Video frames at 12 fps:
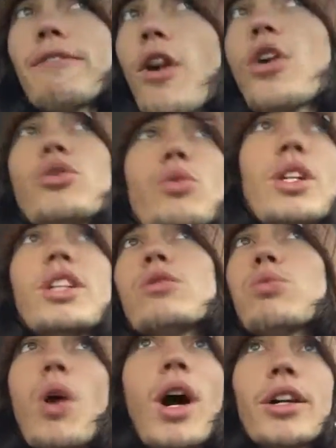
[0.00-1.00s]
If all you need
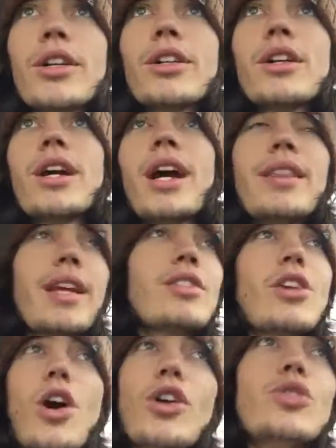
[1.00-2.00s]
is water and
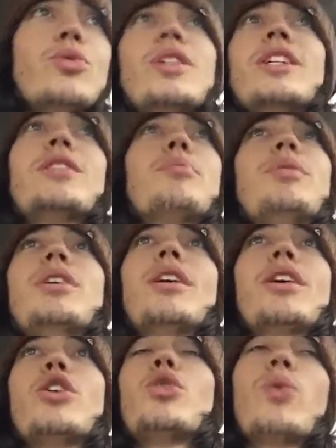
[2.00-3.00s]
that's all you need to
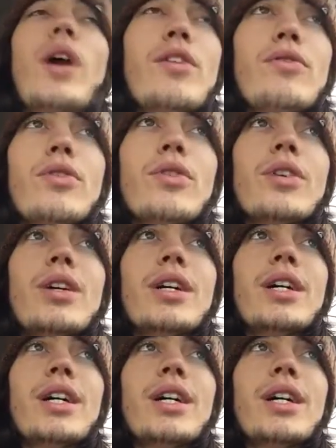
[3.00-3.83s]
be grateful,